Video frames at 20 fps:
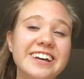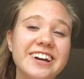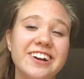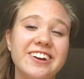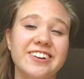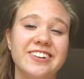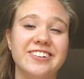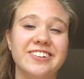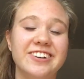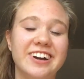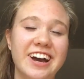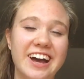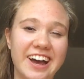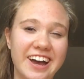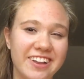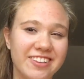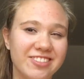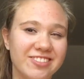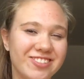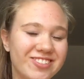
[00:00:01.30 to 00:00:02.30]
Hello
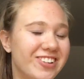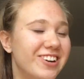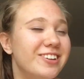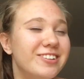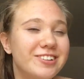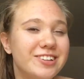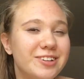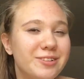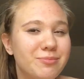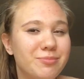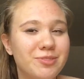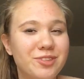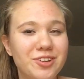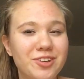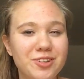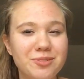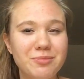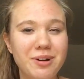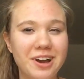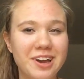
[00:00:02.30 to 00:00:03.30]
and welcome
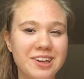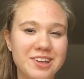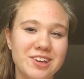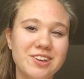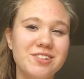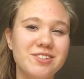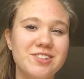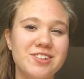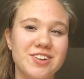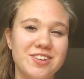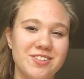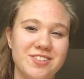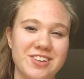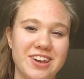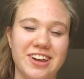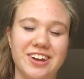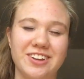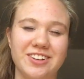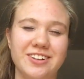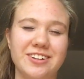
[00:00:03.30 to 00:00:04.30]
to my YouTube
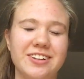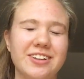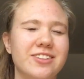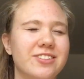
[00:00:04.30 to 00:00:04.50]
channel.